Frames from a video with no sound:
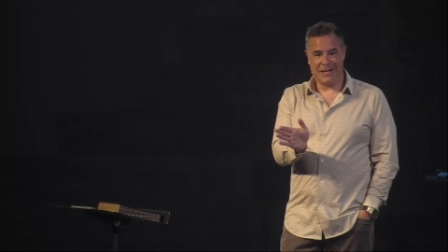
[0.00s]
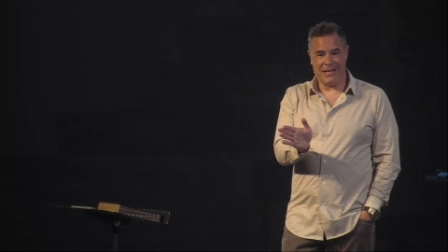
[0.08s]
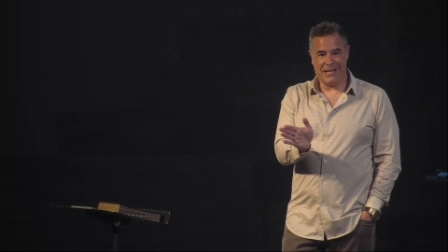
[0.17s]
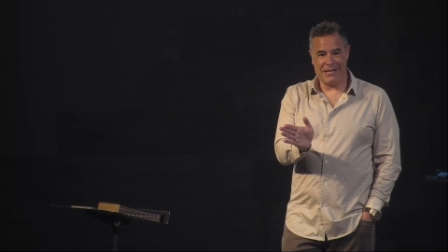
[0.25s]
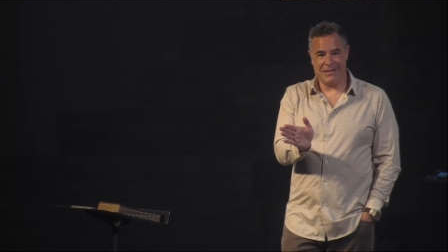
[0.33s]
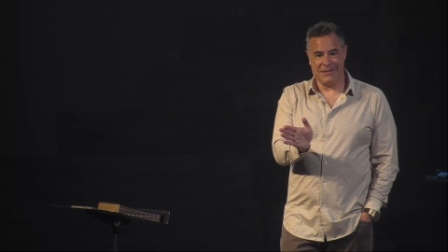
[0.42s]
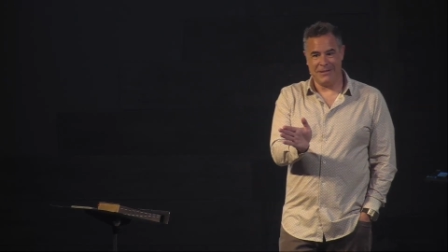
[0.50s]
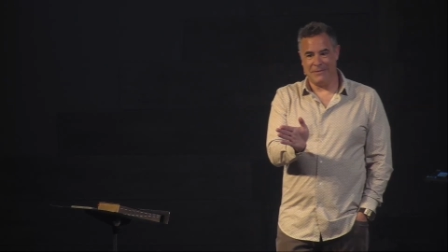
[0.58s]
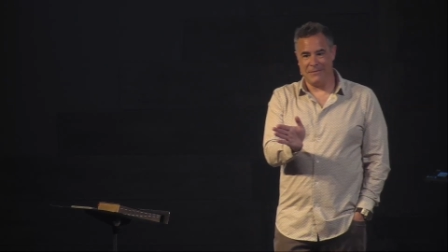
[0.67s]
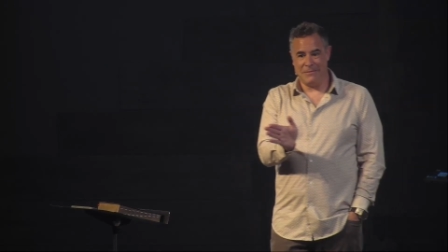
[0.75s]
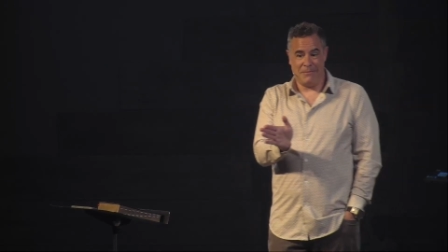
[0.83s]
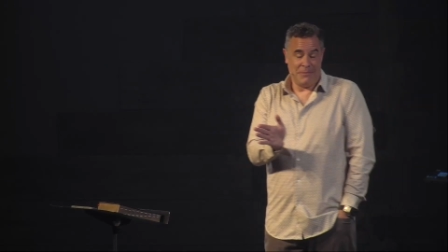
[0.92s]
I, I
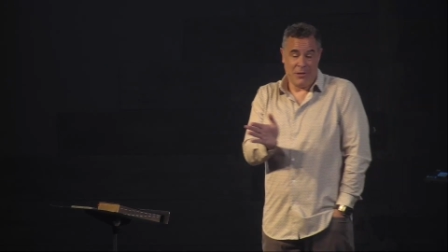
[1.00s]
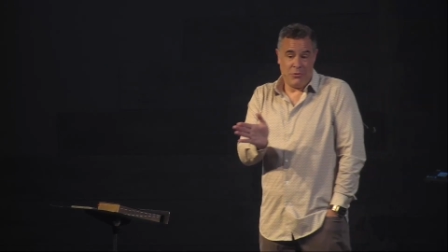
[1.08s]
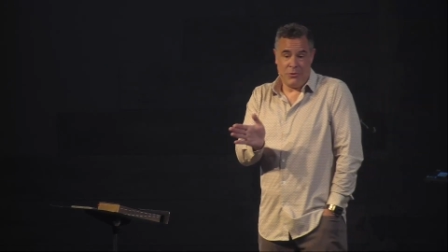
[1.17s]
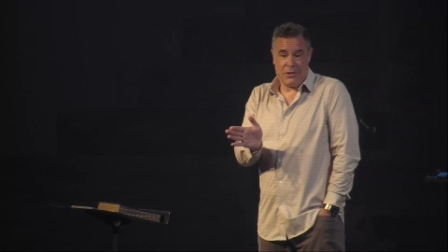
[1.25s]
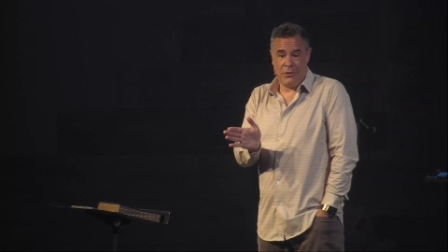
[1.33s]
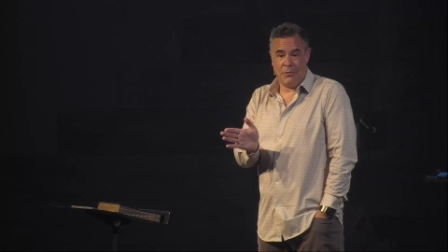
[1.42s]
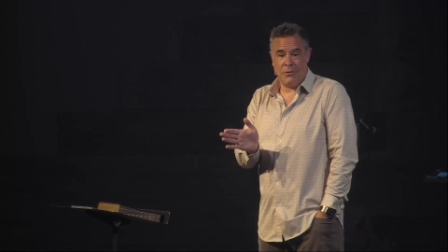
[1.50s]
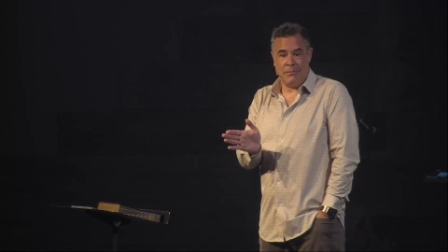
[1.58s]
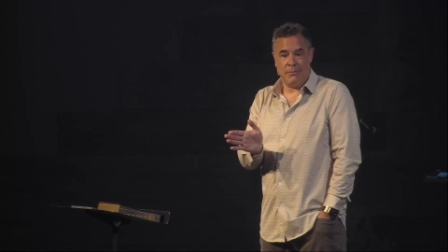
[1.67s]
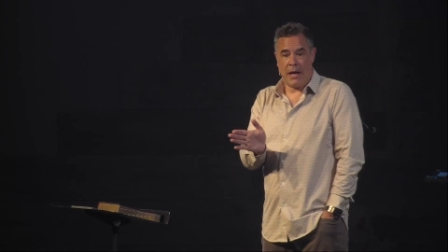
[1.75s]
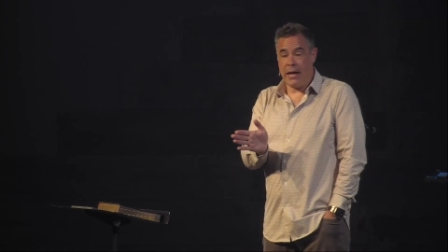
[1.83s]
know who's in the room.